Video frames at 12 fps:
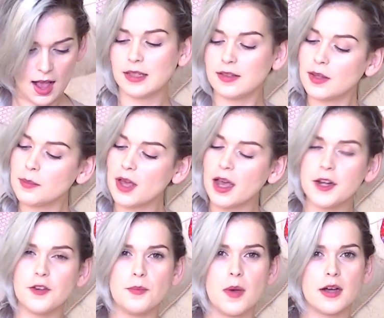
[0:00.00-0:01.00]
Some kind
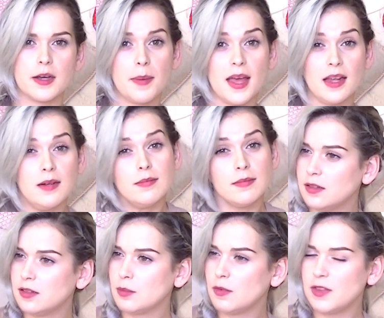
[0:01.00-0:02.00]
of marker pen.
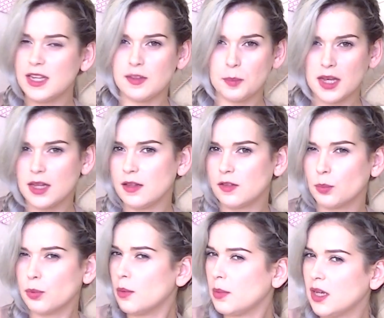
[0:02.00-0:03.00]
Some of these pins are
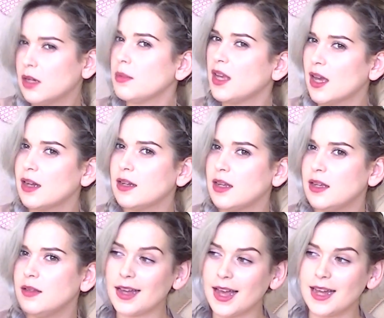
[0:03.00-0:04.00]
probably going to be
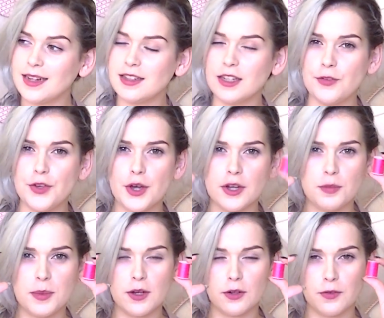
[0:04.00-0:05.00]
handy. And if you're going to
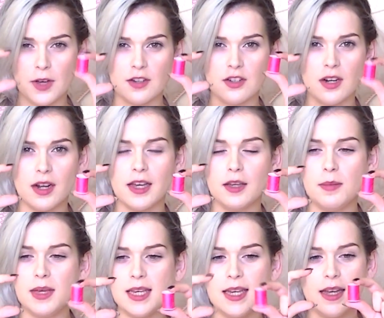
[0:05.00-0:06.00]
be old-fashioned like
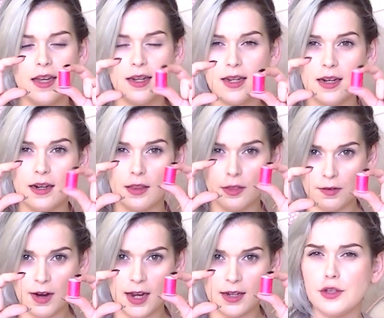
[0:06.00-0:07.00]
me, a needle and
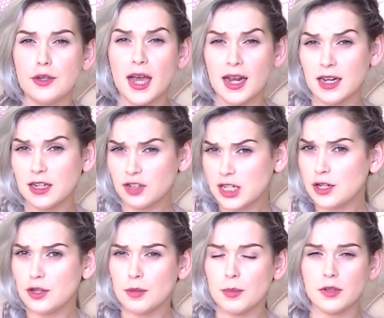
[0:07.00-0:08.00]
thread. You can actually
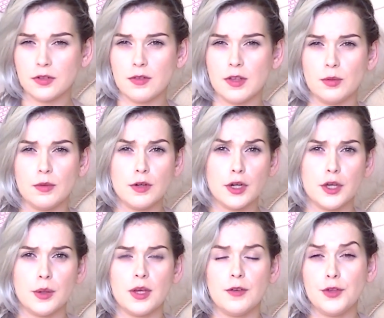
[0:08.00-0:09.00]
do the most of this with
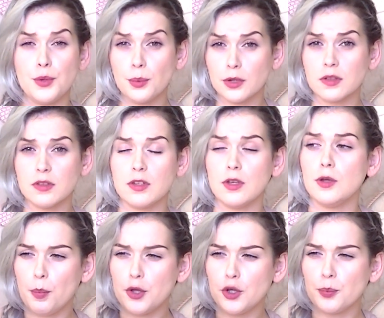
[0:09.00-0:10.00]
glue if you want to,
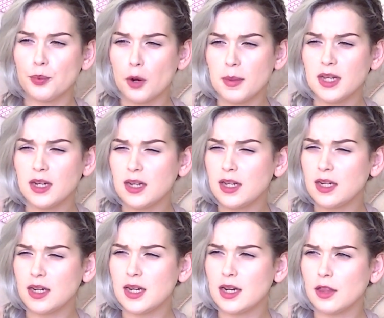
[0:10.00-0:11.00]
but you're probably going to need
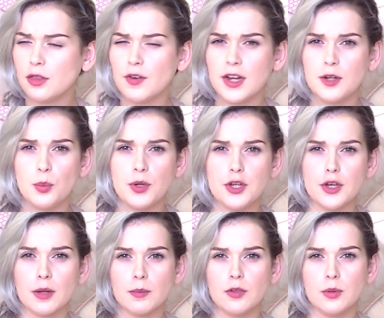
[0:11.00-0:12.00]
a needle and thread when you
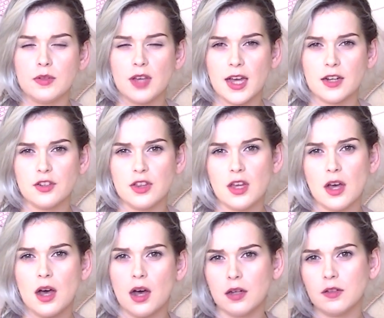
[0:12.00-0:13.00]
come to attach the
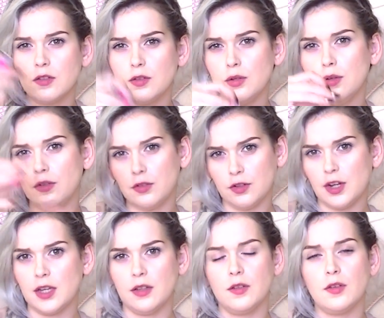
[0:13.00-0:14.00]
hearts to the
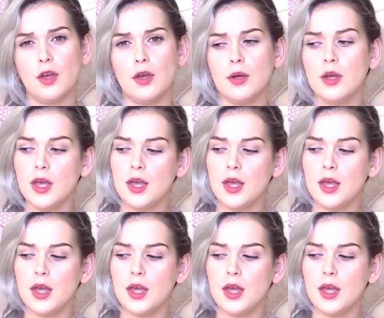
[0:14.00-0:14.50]
string. So